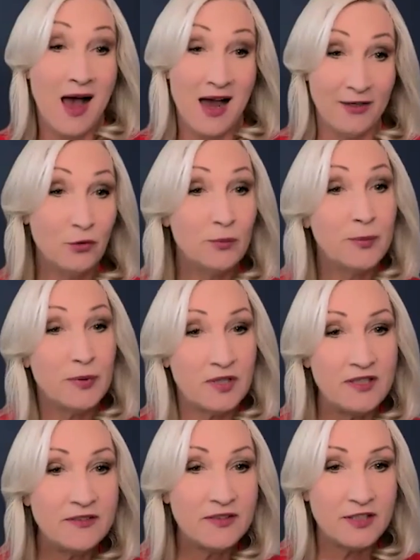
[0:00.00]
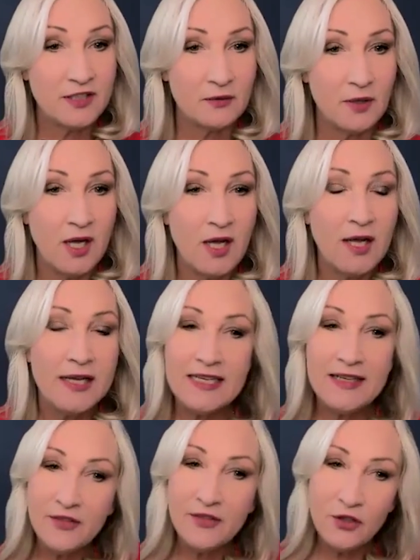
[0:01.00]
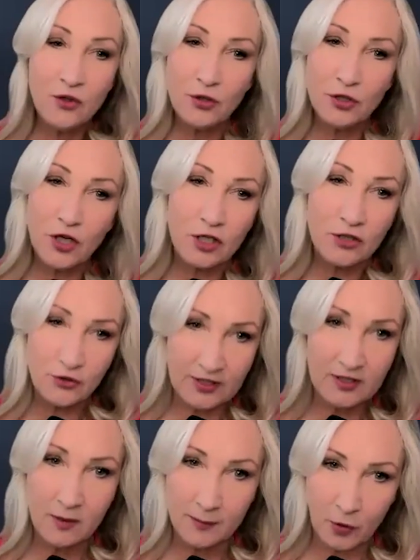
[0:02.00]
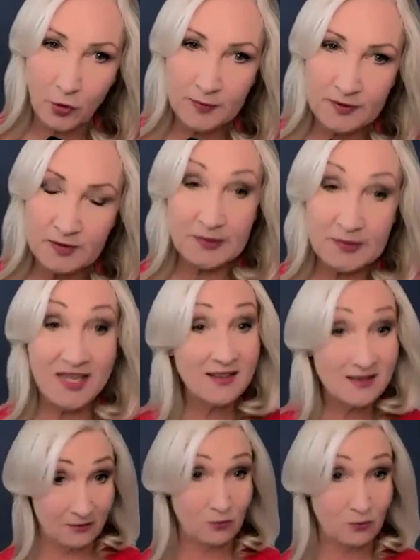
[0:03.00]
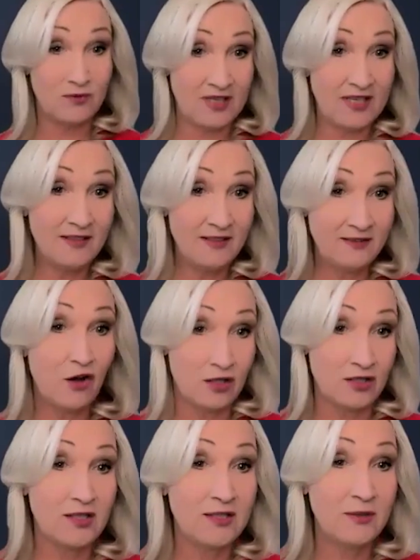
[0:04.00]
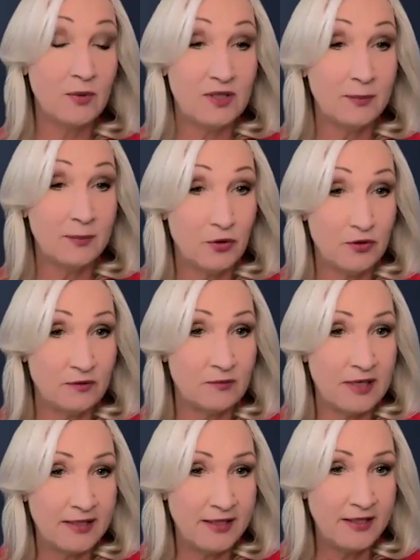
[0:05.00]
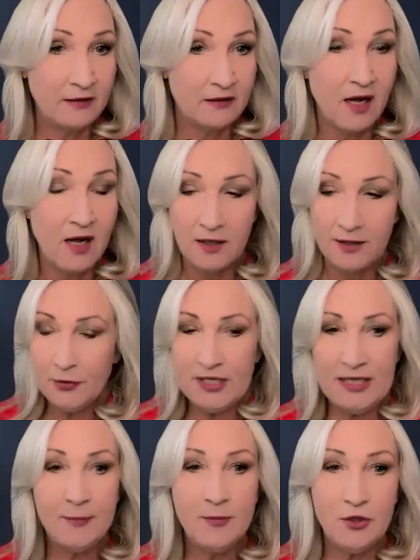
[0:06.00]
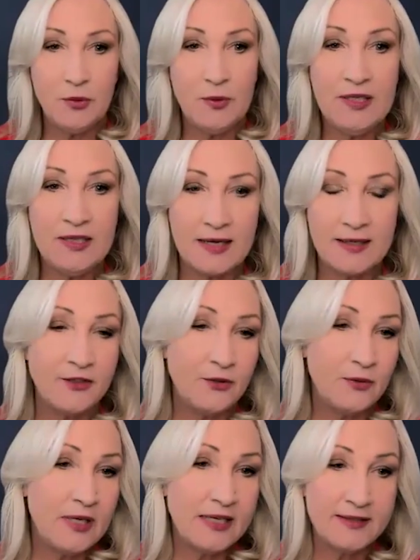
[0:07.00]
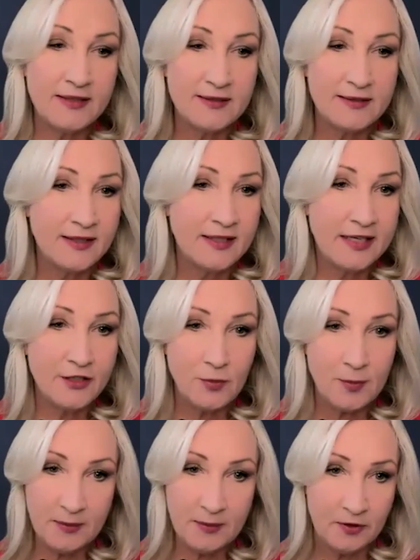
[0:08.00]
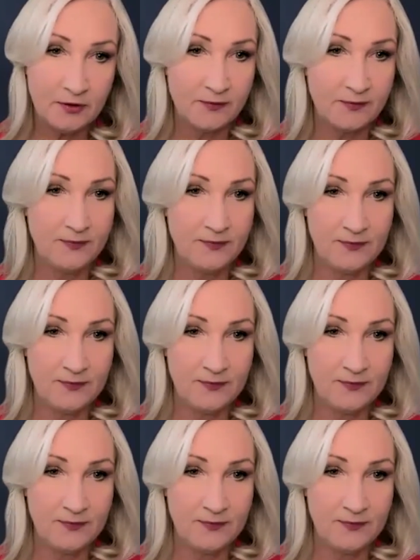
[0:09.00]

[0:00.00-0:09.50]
I don't believe in you, even though you're not doing it on purpose. But that is honestly what the person might hear. You keep doing that and you get disengaged people.